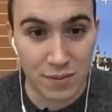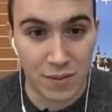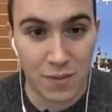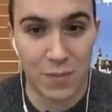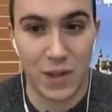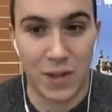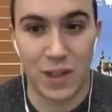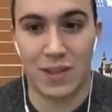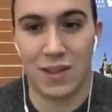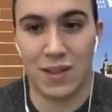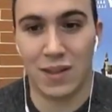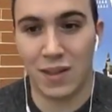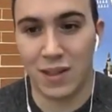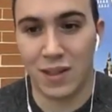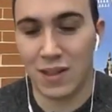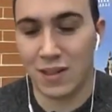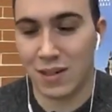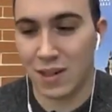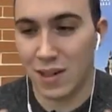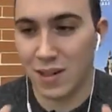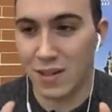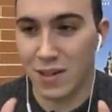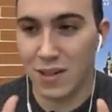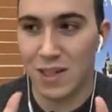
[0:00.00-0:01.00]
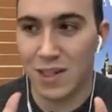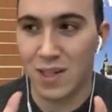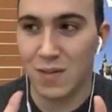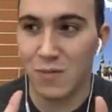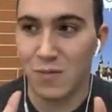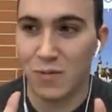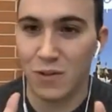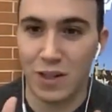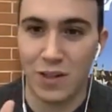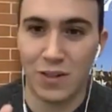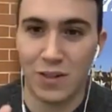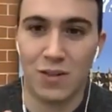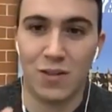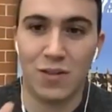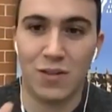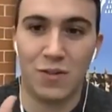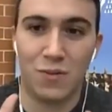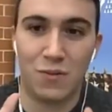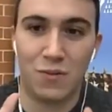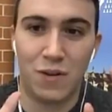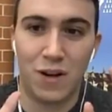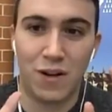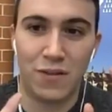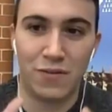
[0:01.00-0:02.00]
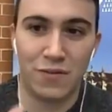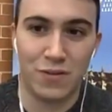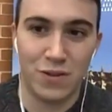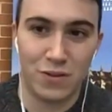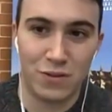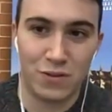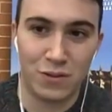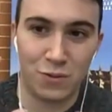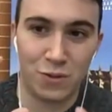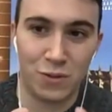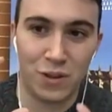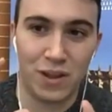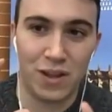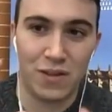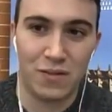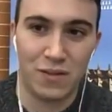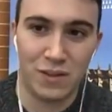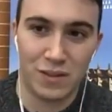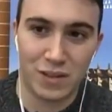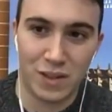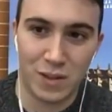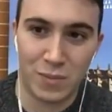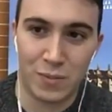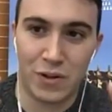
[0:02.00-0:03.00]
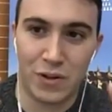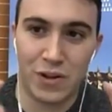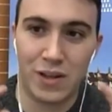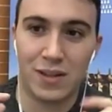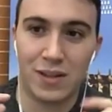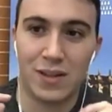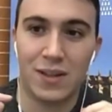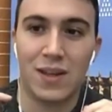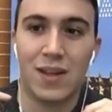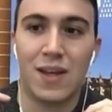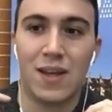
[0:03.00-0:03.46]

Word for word: But in this case, in simulation, we are focused with AIVATAR project